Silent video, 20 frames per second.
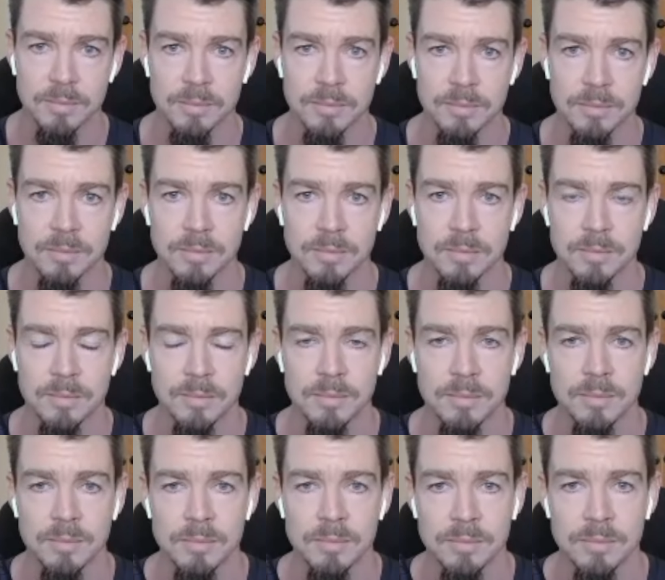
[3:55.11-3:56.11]

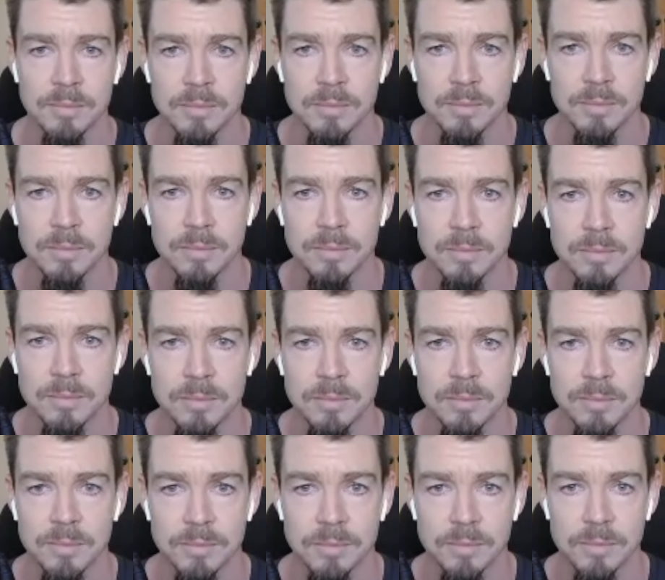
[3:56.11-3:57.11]

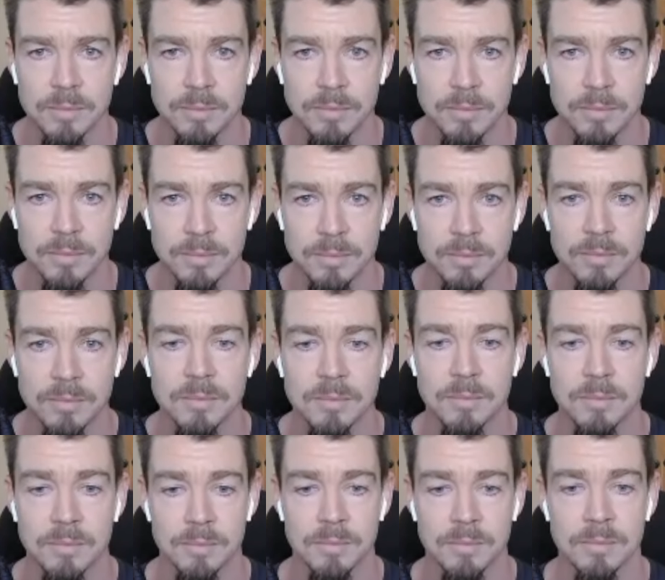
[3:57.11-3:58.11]

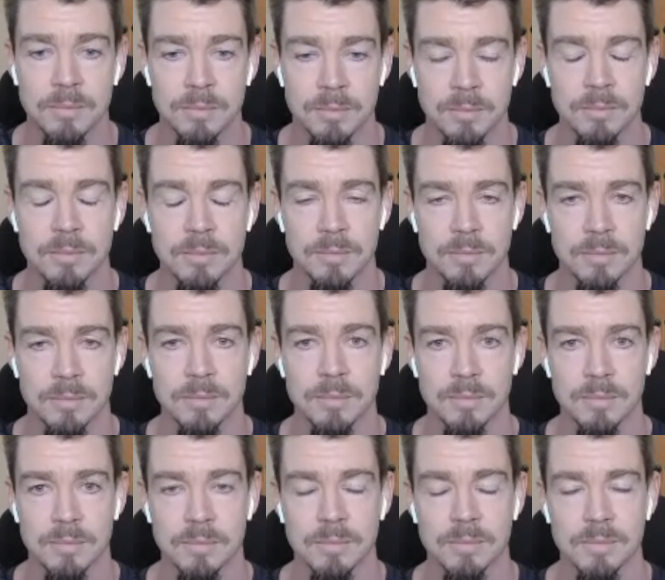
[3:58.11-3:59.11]

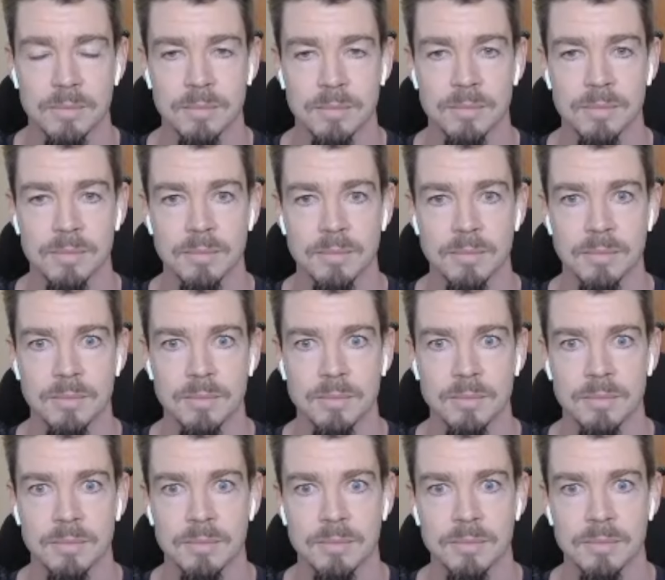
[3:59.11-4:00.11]

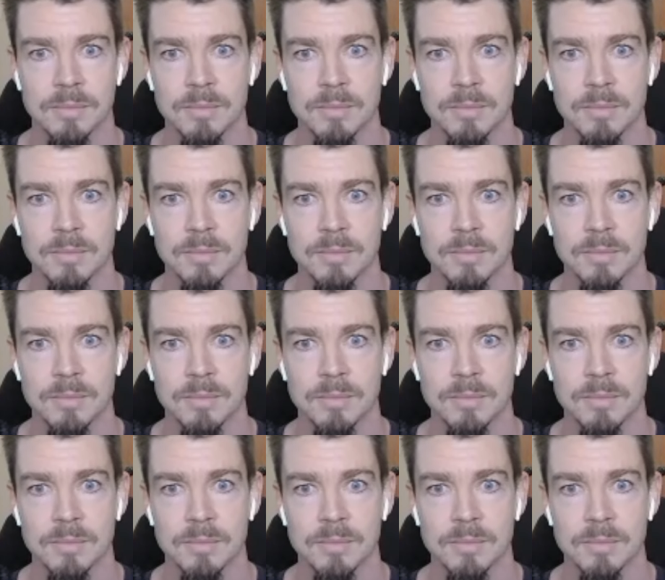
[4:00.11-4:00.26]
No words are spoken by the person on screen.